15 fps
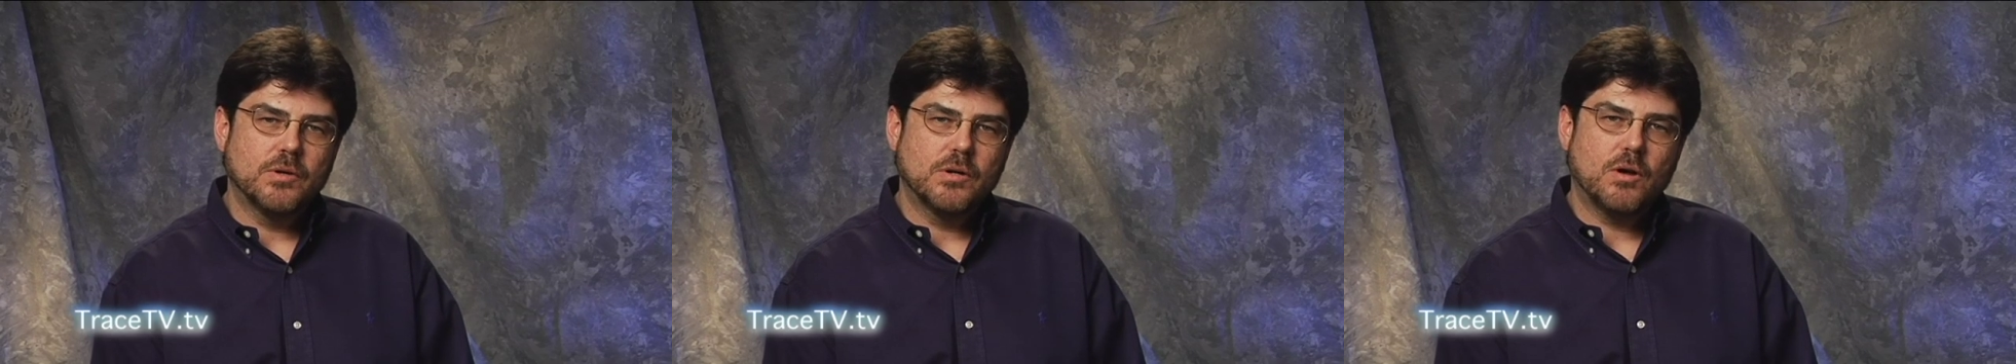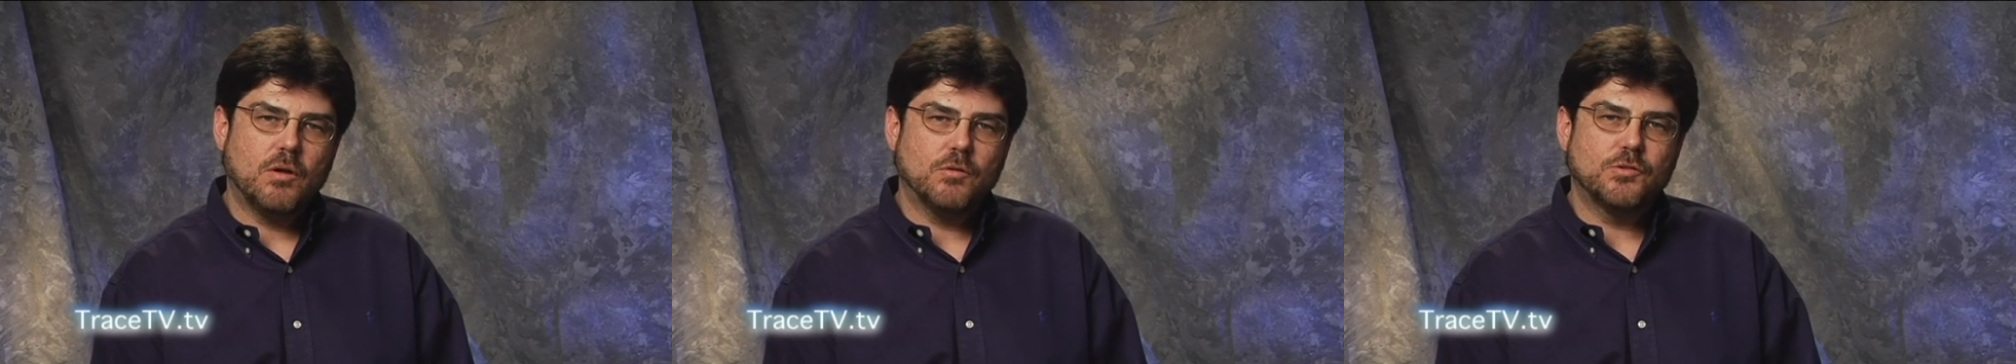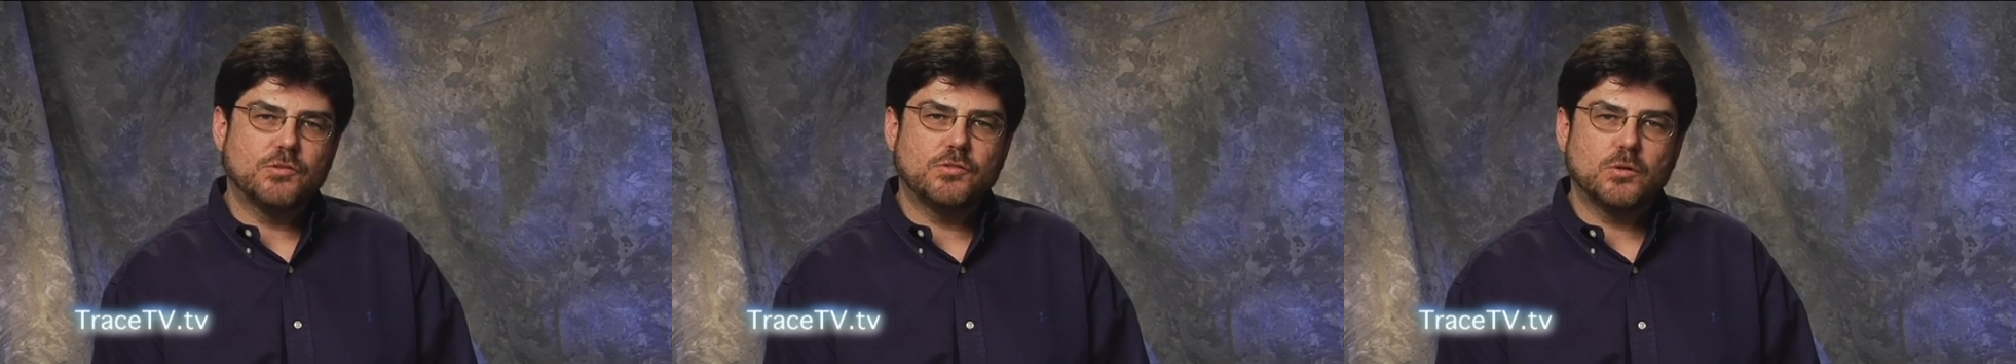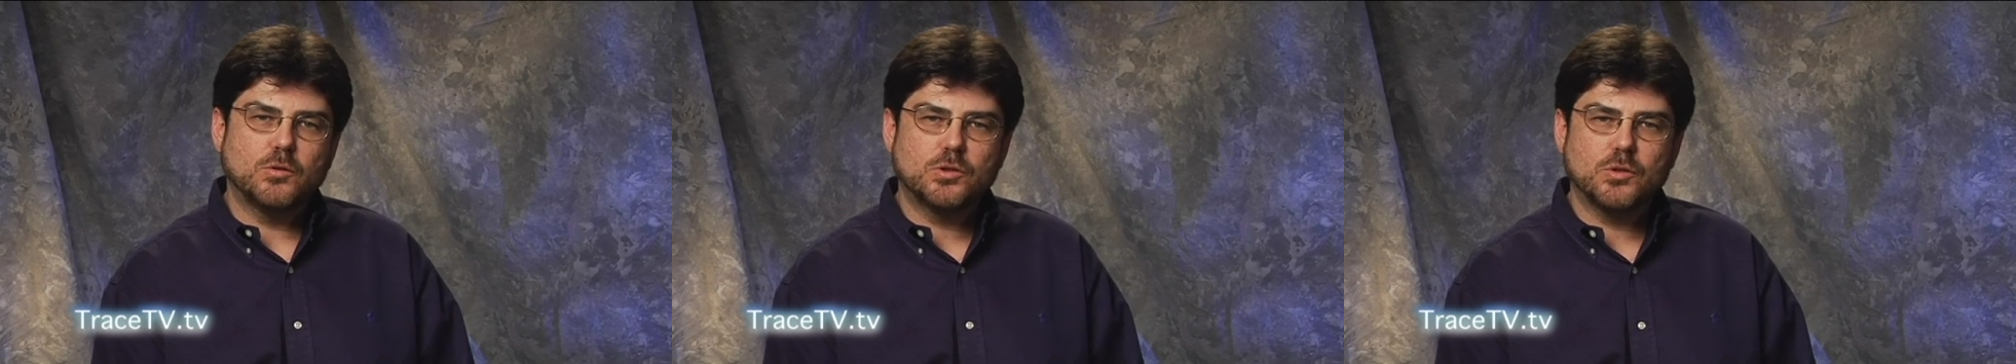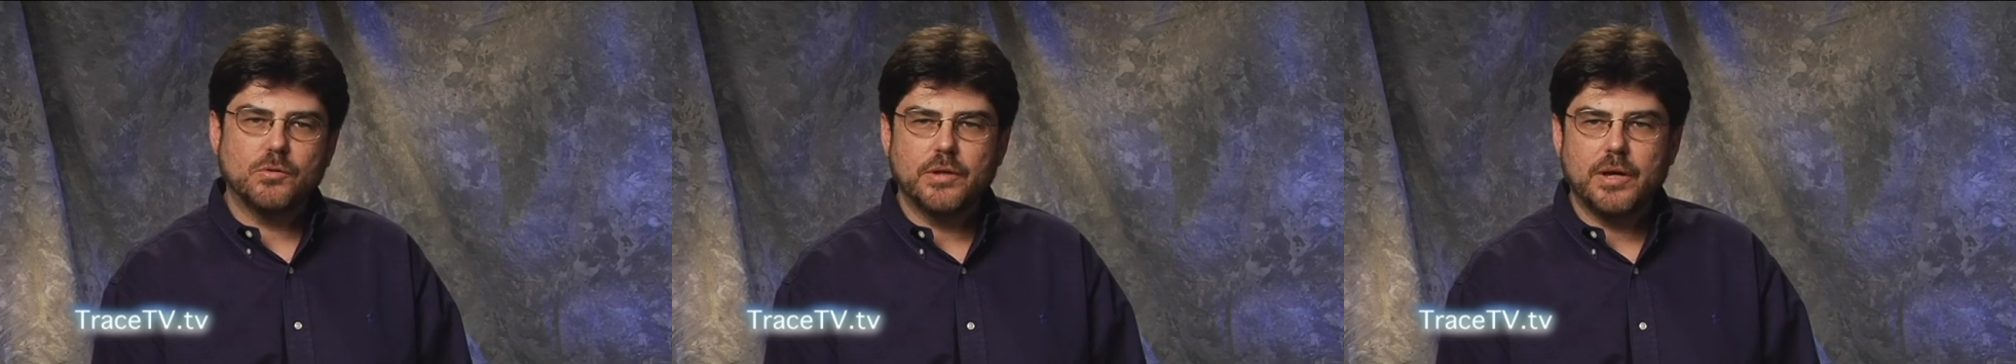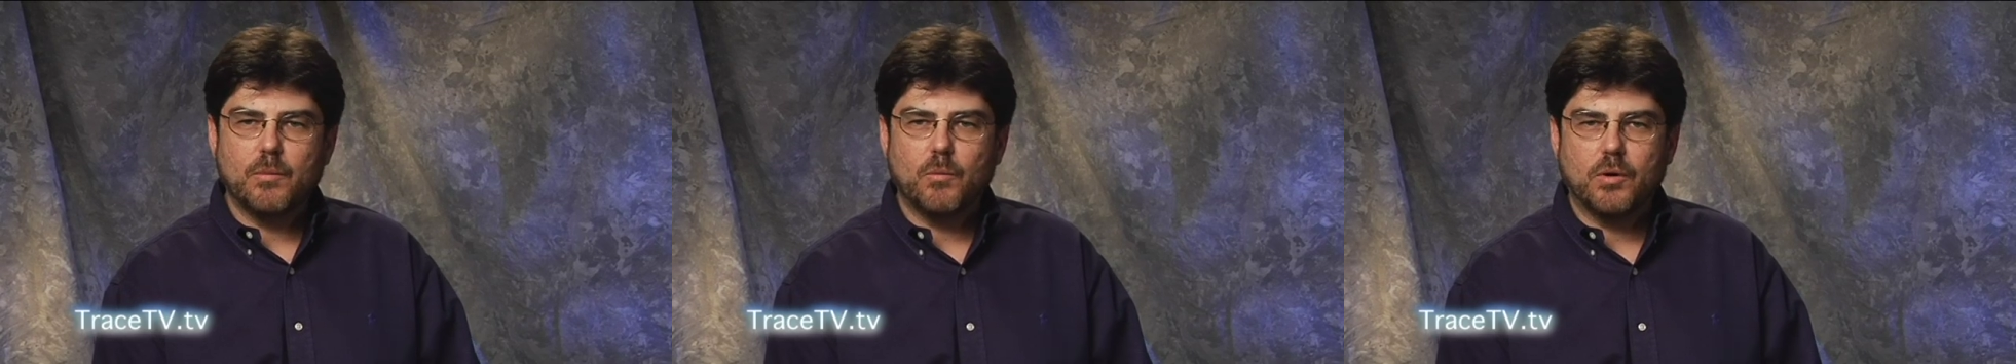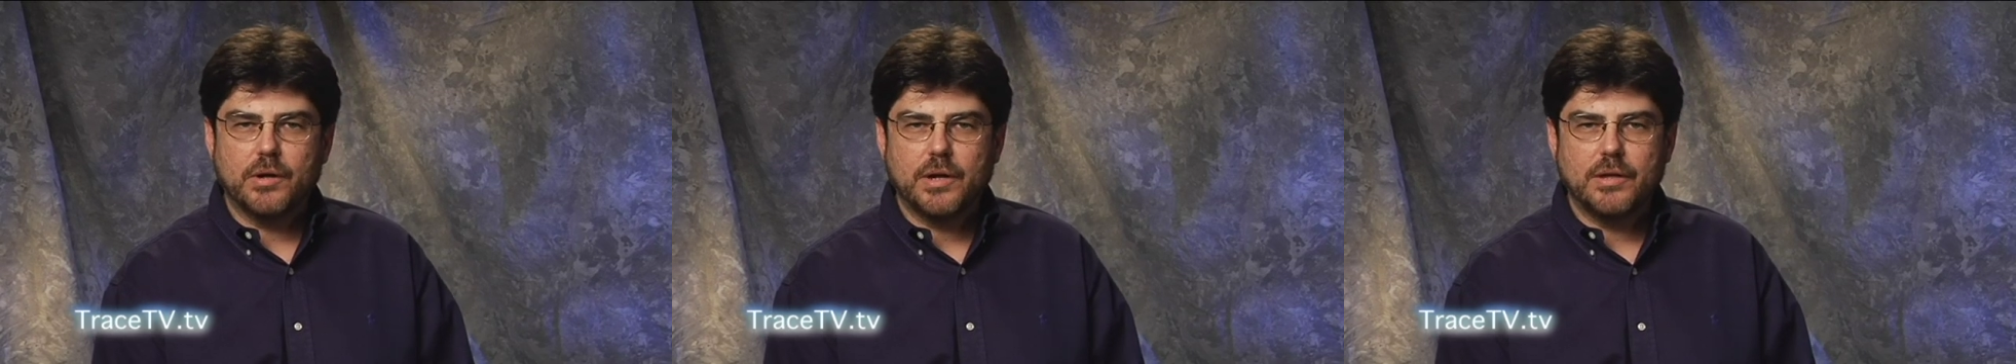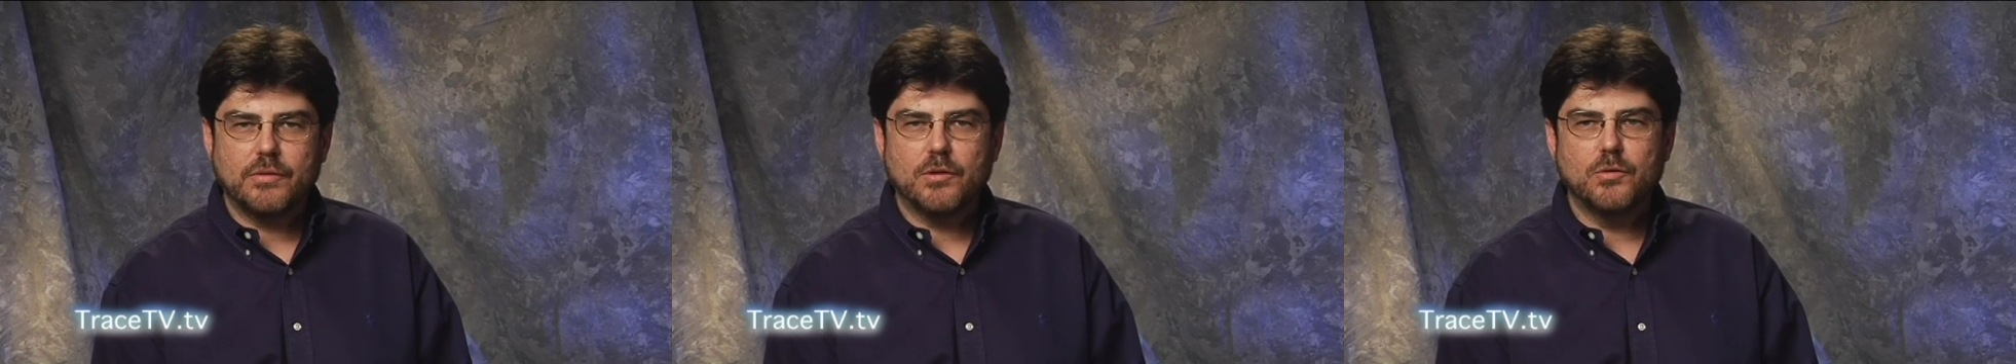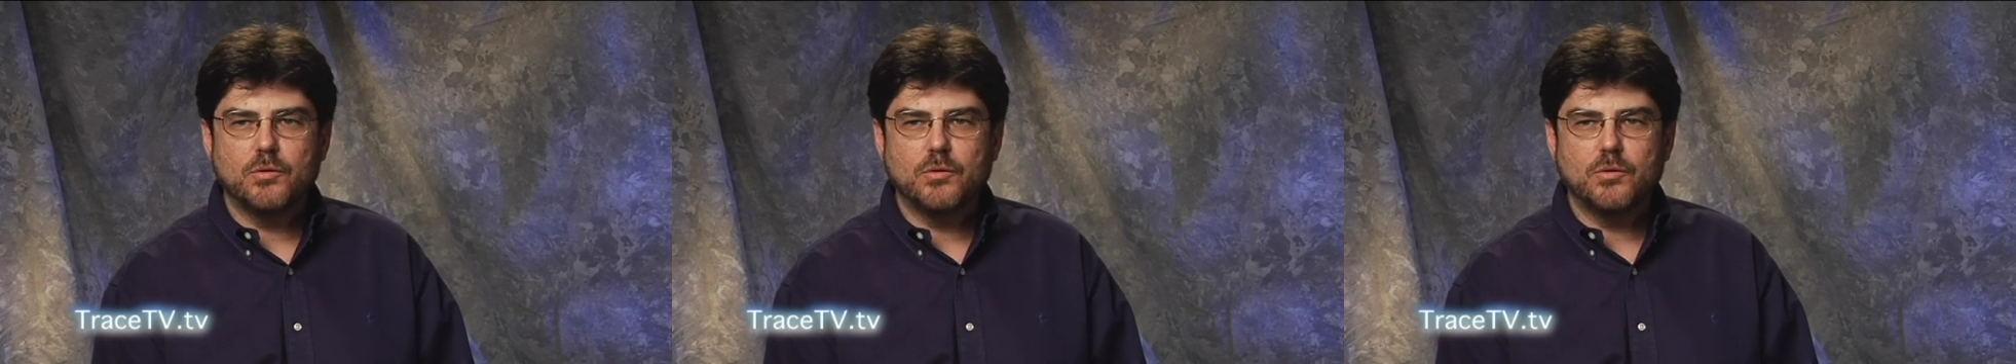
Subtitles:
called Social Networking the